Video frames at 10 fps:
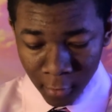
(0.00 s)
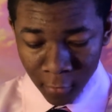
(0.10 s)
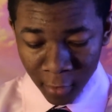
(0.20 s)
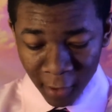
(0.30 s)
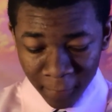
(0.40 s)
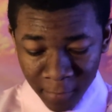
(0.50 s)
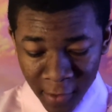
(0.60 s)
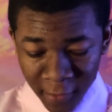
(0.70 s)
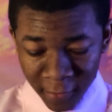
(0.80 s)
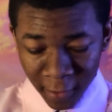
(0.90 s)
can have
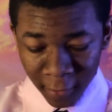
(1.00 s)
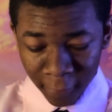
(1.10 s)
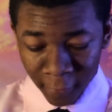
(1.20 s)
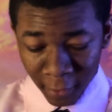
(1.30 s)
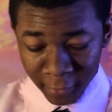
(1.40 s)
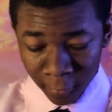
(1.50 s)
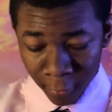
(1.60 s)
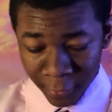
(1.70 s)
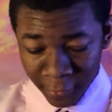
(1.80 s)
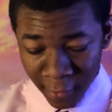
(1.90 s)
peace that deflects
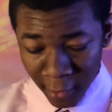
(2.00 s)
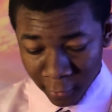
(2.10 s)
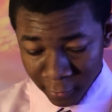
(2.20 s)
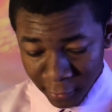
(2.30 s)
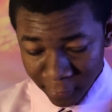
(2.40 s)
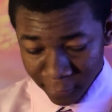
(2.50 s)
worries and doubts.